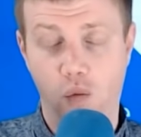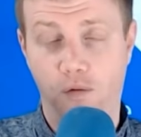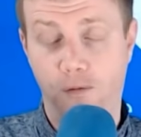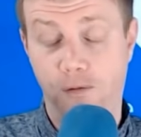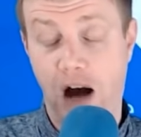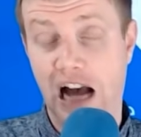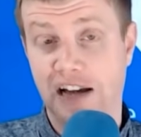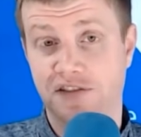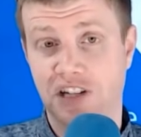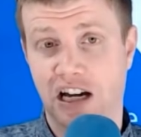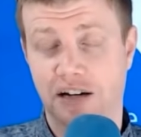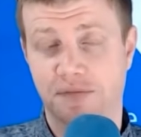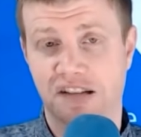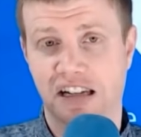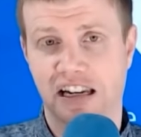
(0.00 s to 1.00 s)
five
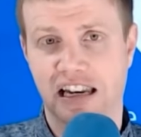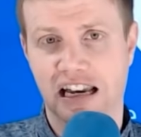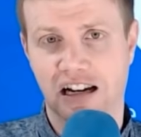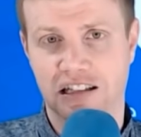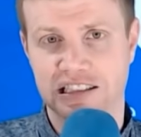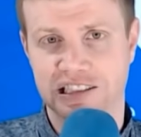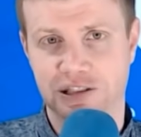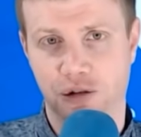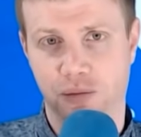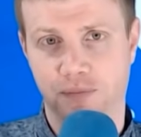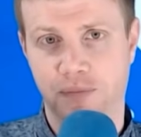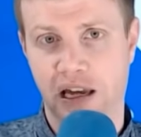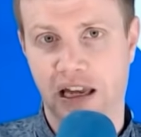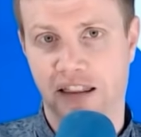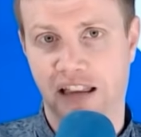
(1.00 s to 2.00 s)
times in a day on Zoom
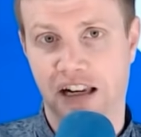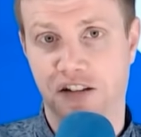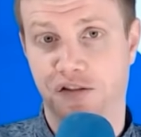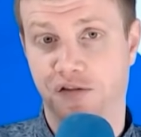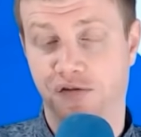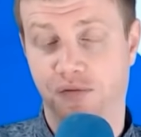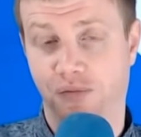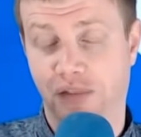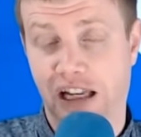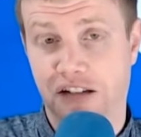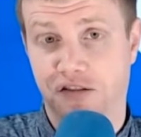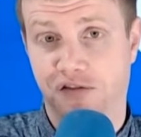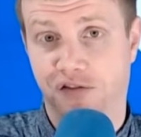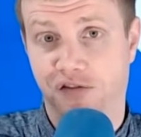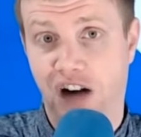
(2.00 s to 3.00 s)
that is that
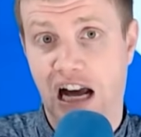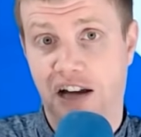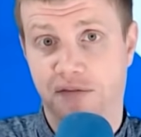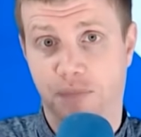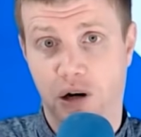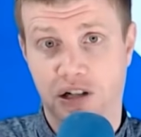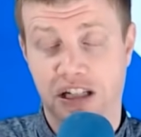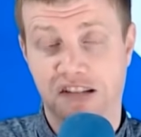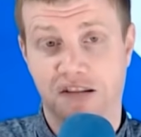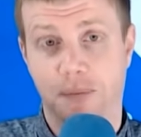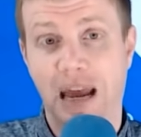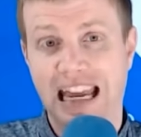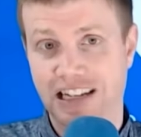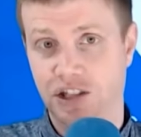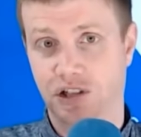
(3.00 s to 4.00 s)
is five
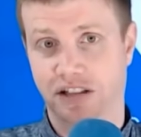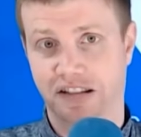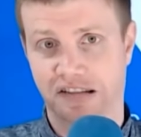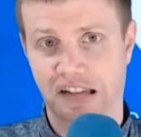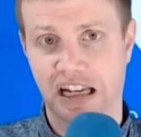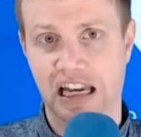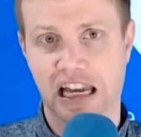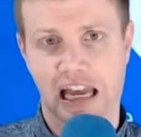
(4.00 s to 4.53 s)
participations.